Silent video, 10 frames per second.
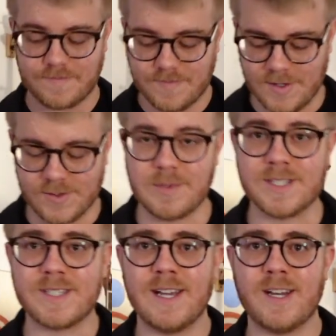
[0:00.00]
So I'm going to
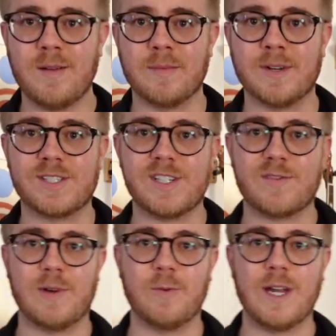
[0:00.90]
stand up, I'm going to shift
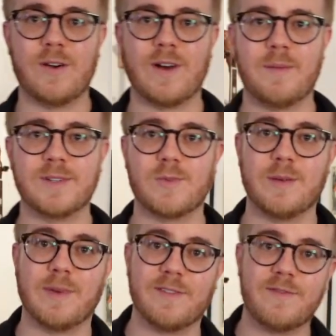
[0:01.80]
my weight around between
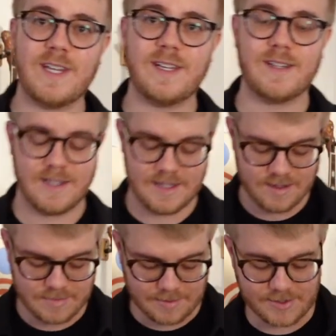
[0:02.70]
my feet,
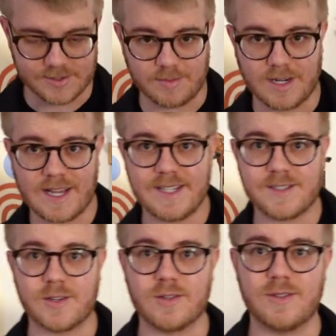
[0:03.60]
maybe do some light
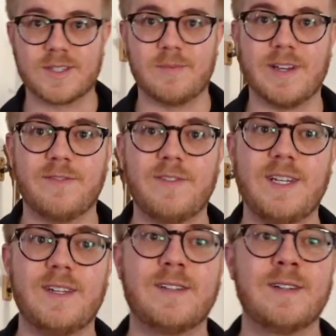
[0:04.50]
circles on my
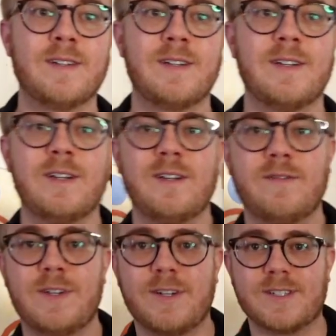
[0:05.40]
feet.
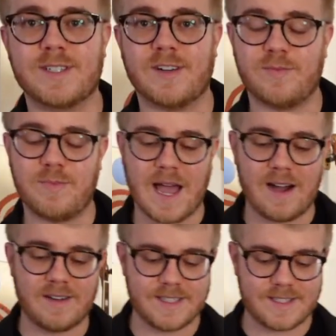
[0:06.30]
Feel yourself
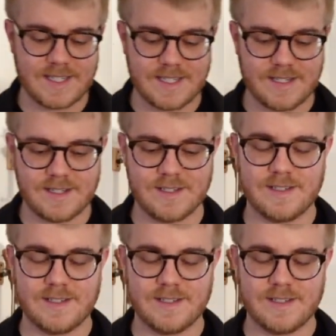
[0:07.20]
balancing.